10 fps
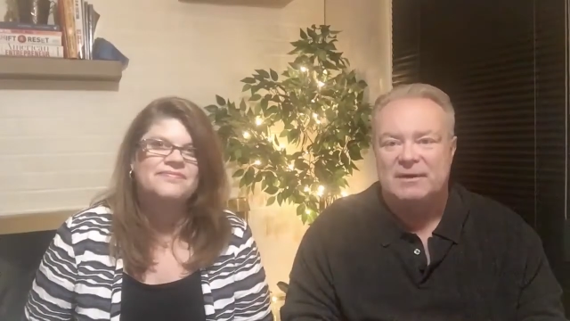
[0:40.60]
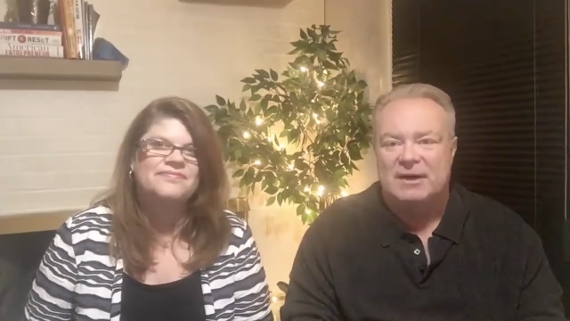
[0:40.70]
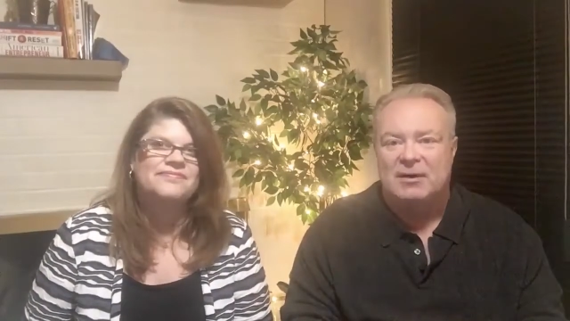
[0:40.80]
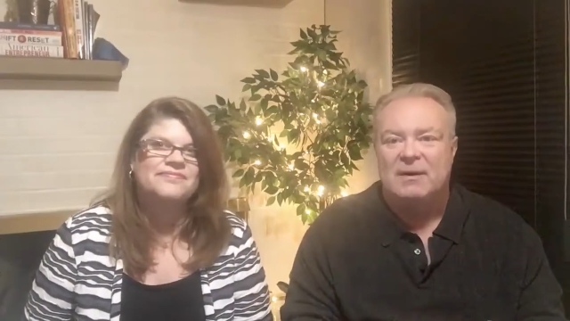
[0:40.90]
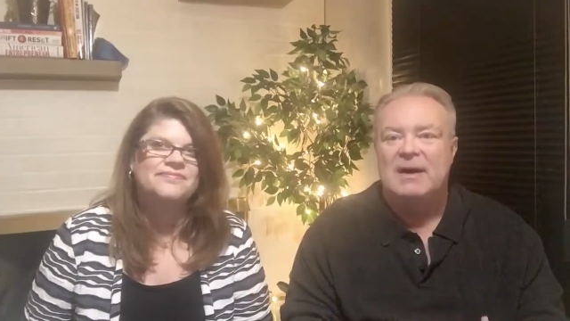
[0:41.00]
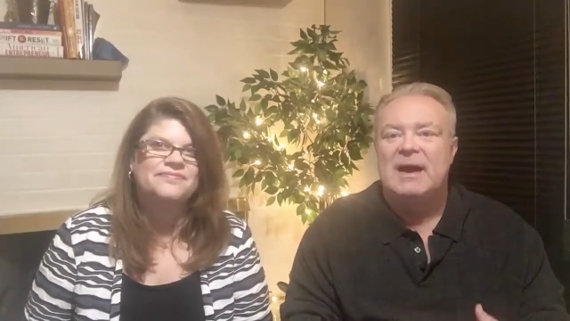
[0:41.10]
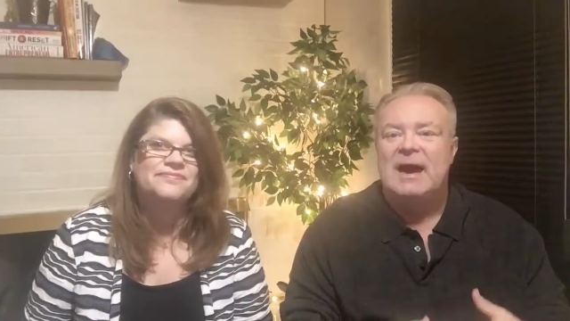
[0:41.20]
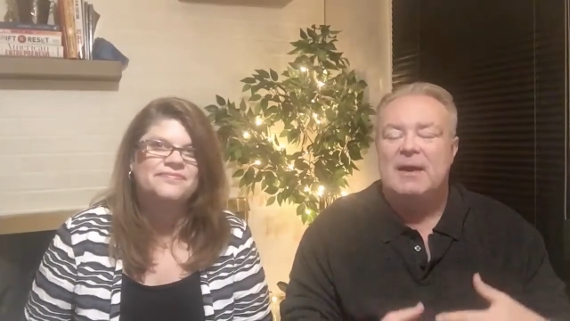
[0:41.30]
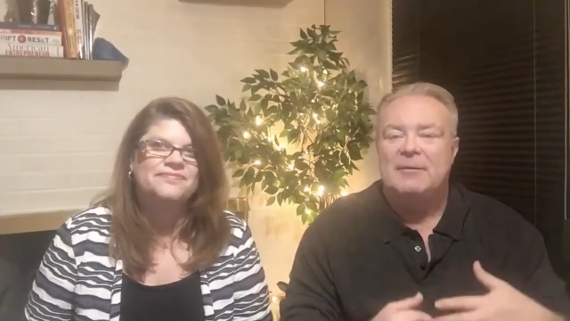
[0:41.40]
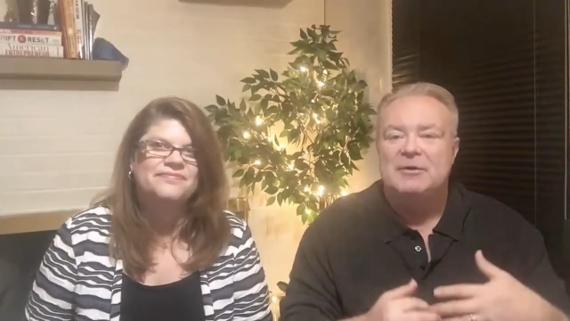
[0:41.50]
Speaker 1: know.
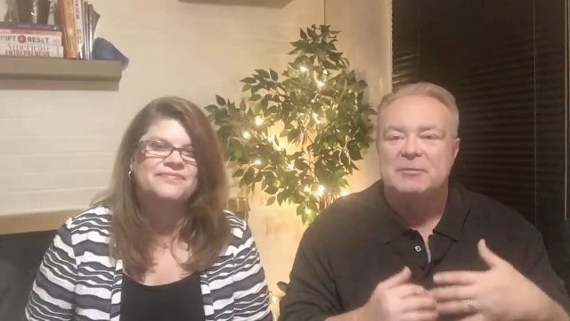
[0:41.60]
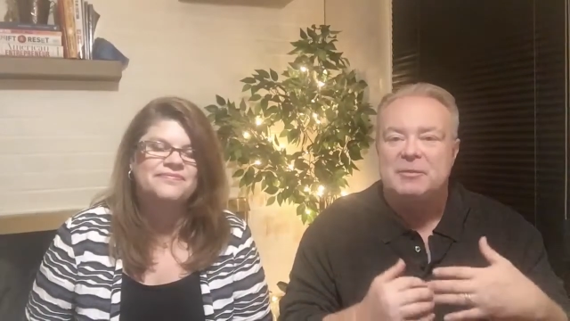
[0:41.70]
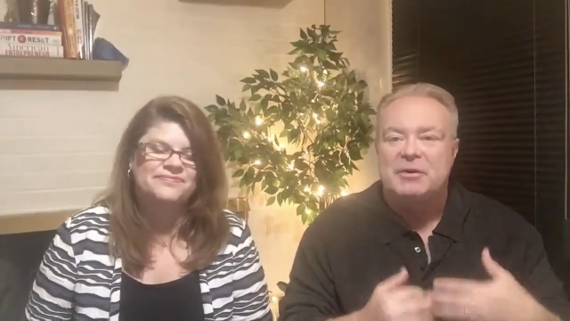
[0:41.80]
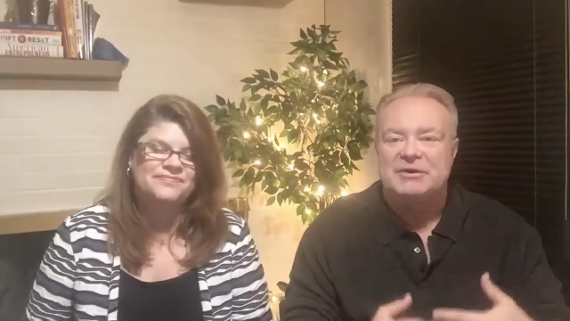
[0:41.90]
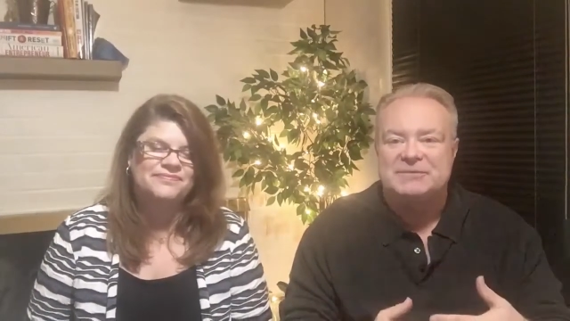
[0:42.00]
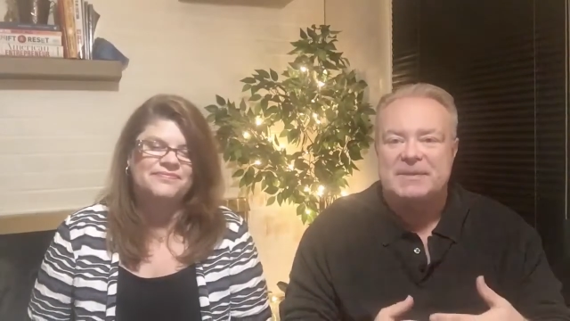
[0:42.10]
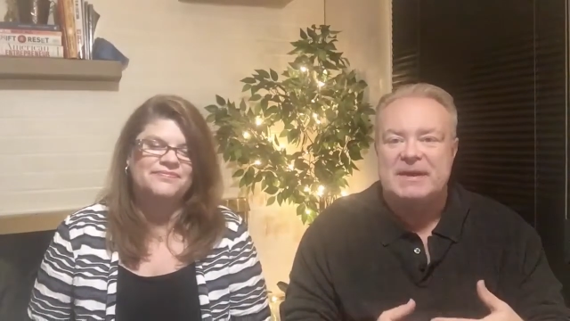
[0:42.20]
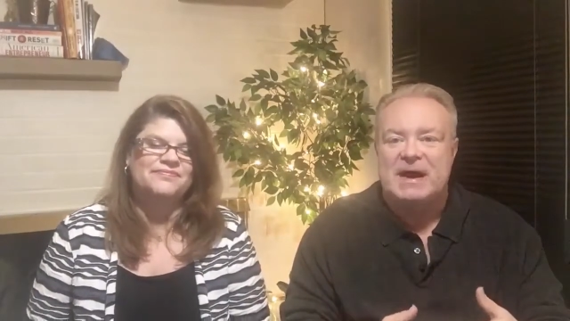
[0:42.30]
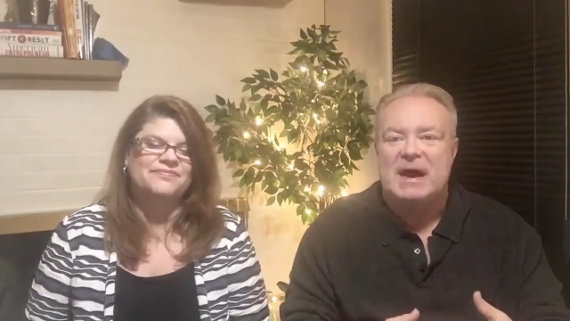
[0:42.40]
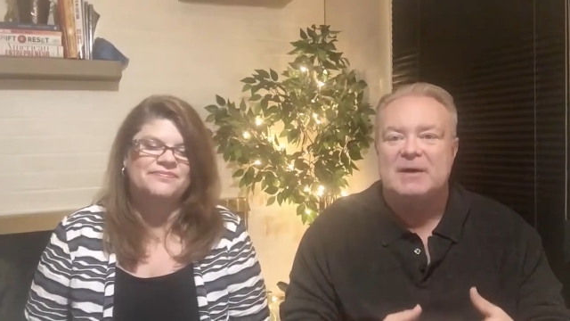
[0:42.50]
And when you push
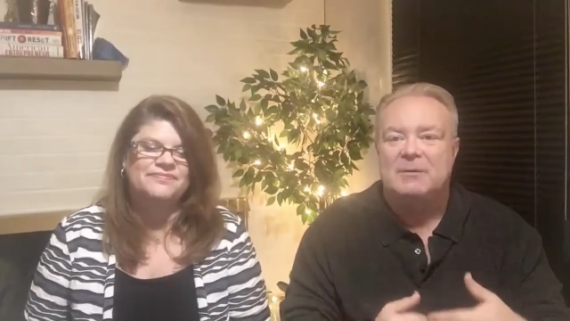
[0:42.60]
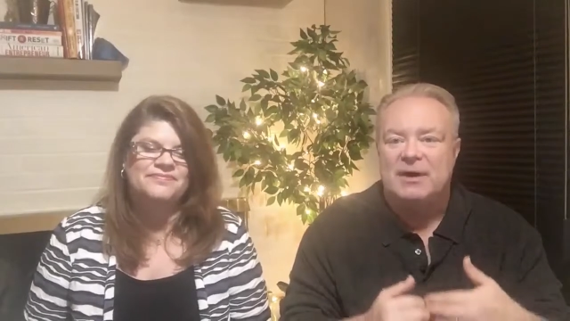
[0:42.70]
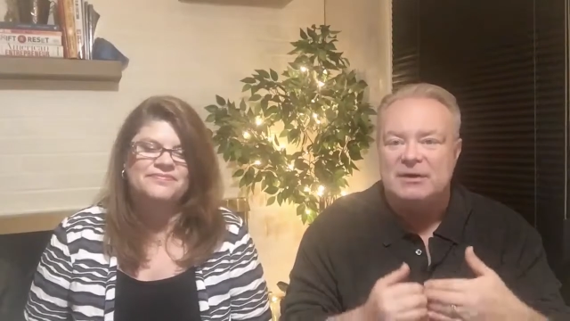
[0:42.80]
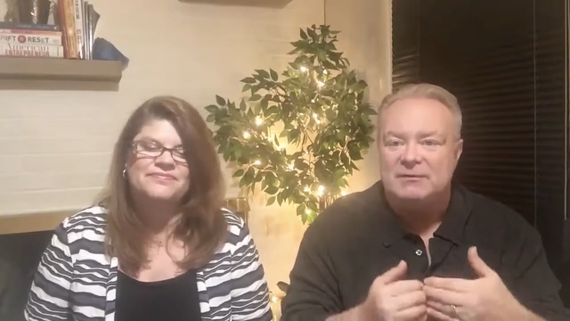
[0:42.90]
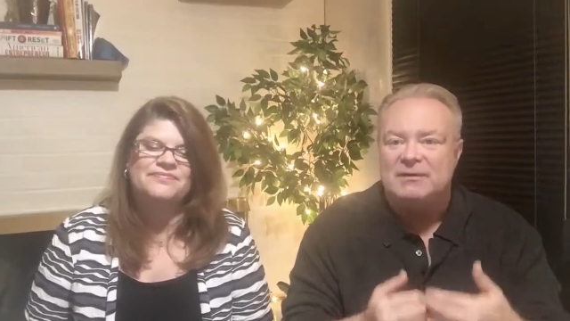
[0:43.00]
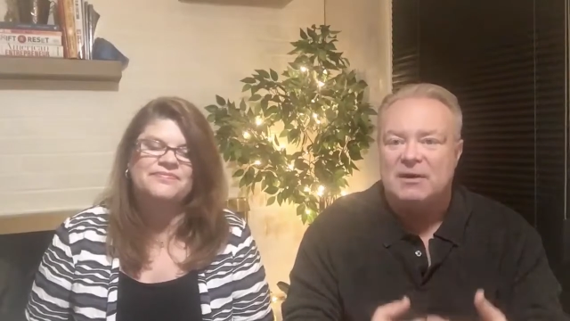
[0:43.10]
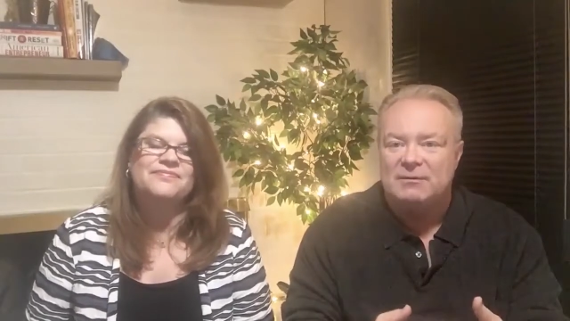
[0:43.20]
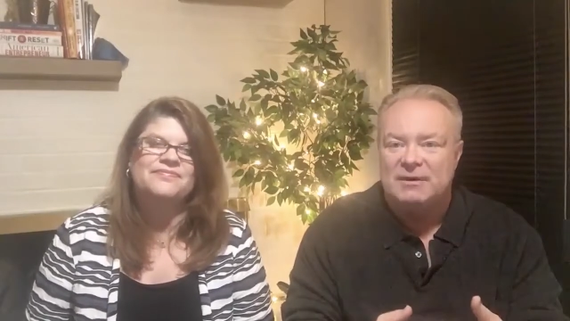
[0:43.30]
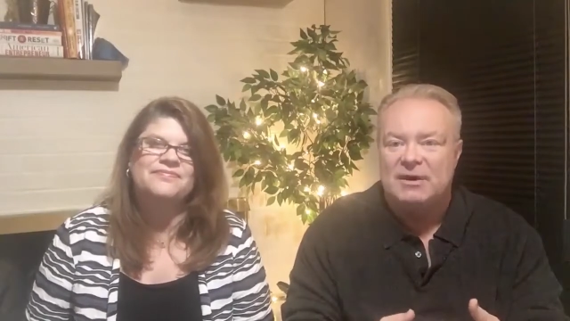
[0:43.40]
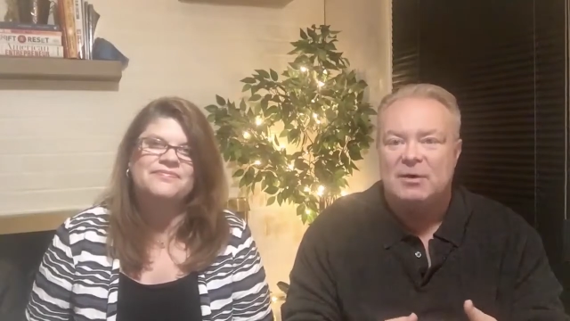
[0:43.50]
beyond what you
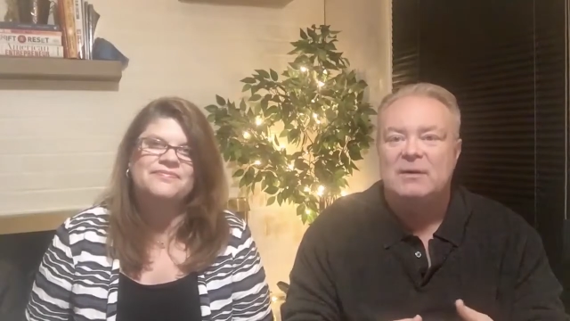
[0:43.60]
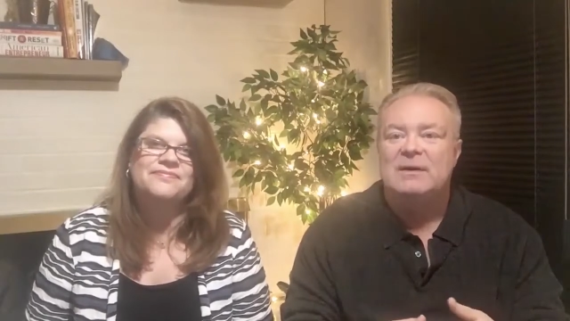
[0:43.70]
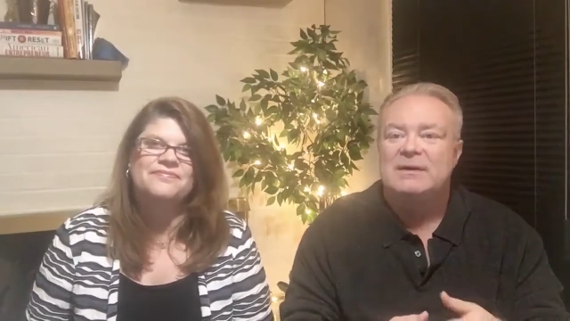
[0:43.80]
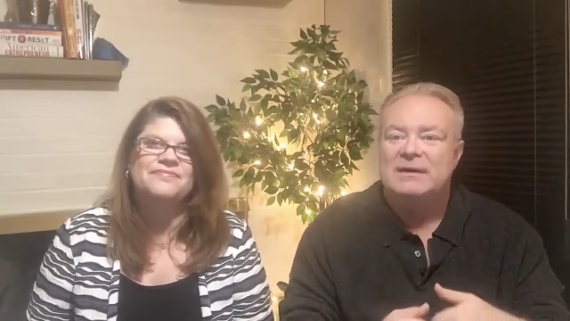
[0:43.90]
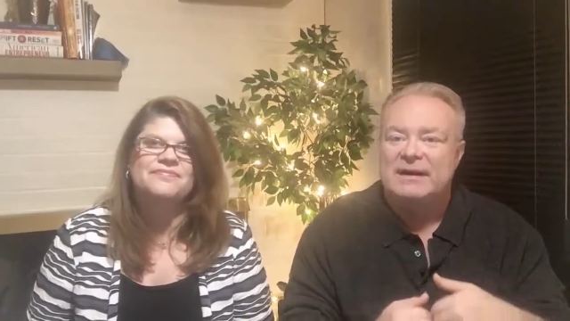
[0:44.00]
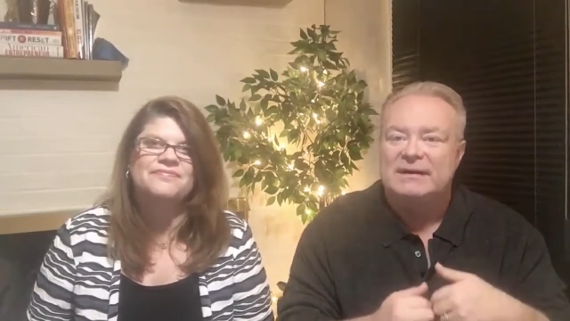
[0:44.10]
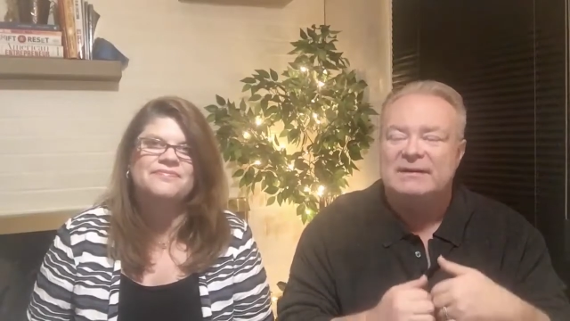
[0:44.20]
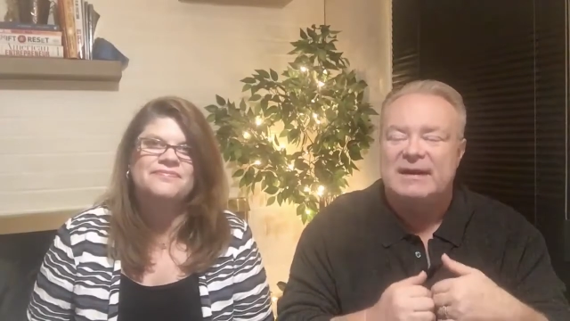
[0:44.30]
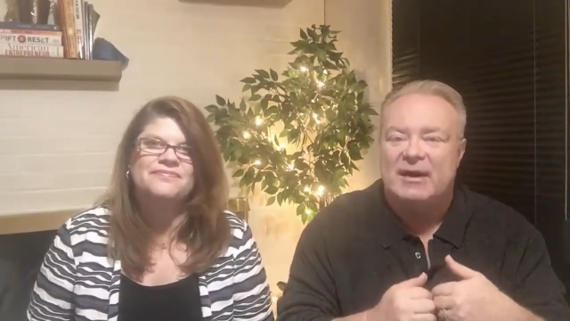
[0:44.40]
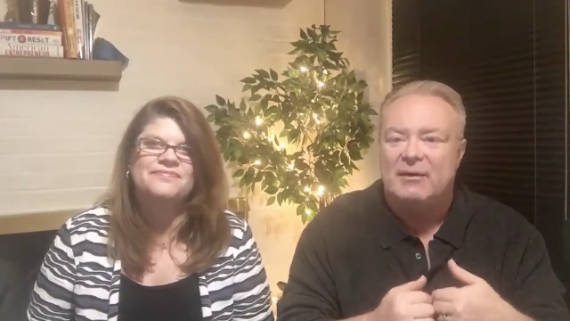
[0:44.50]
don't know into
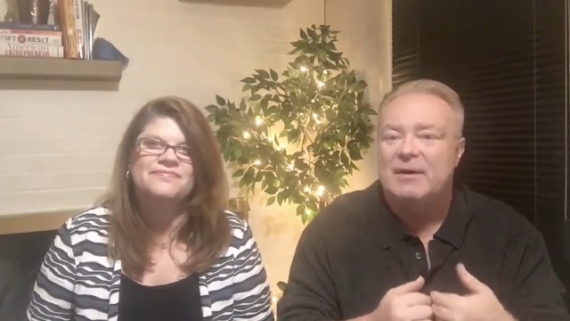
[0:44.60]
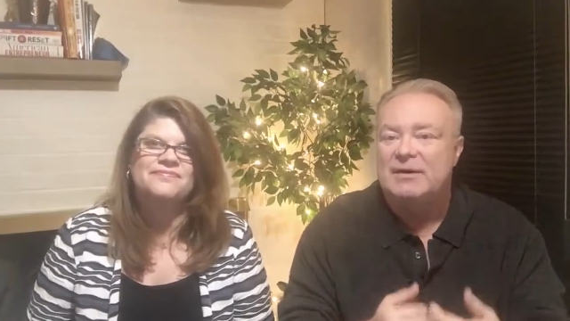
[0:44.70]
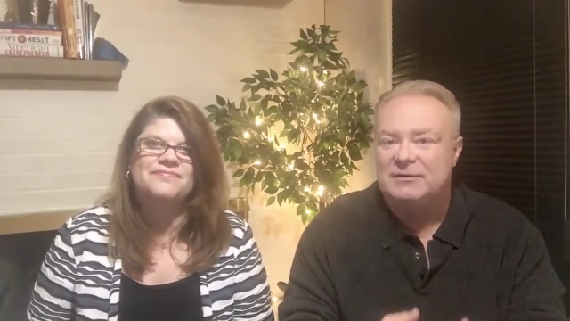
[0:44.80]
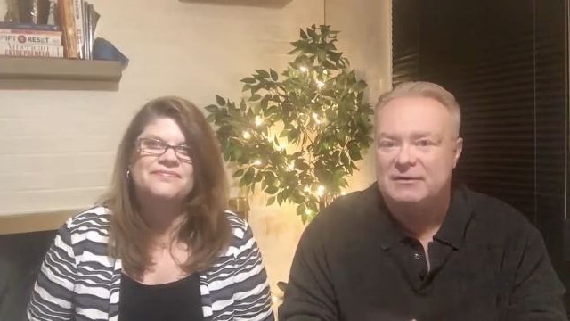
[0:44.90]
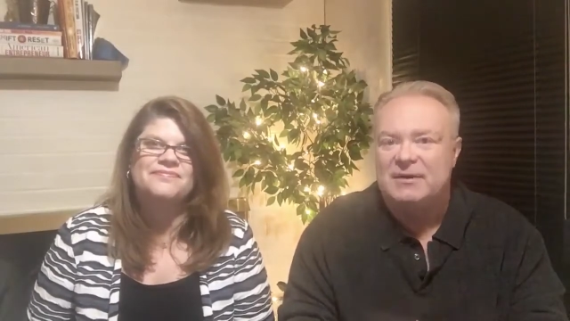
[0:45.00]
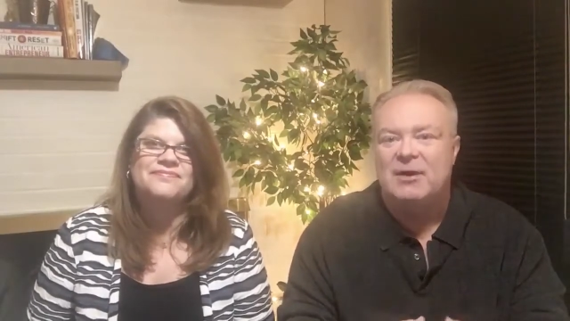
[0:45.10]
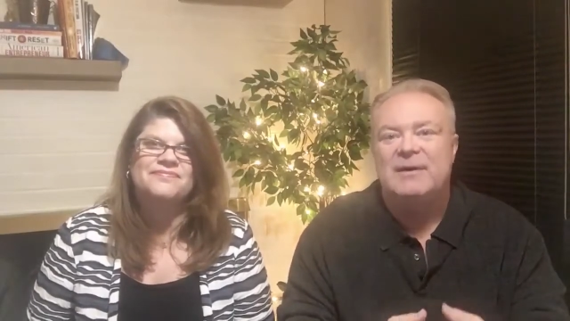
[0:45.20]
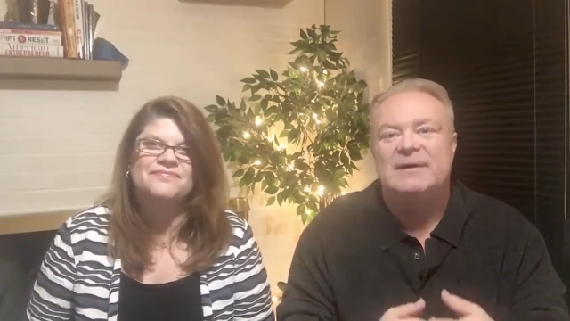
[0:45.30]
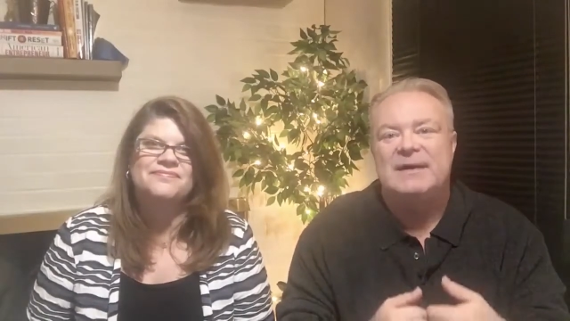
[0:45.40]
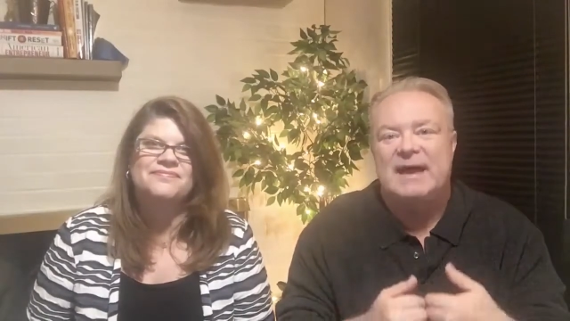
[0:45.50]
that, or what you do know
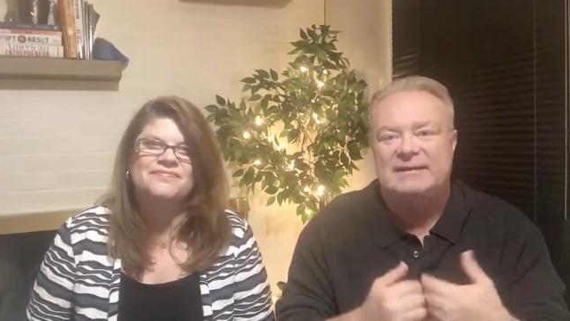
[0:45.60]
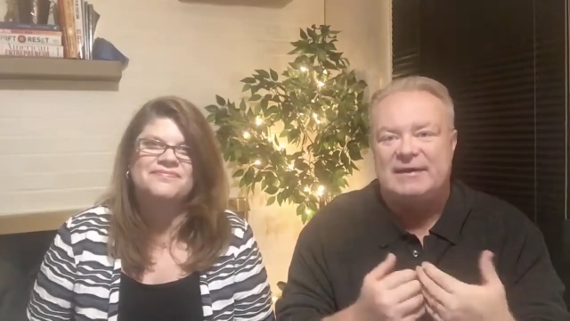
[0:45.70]
into that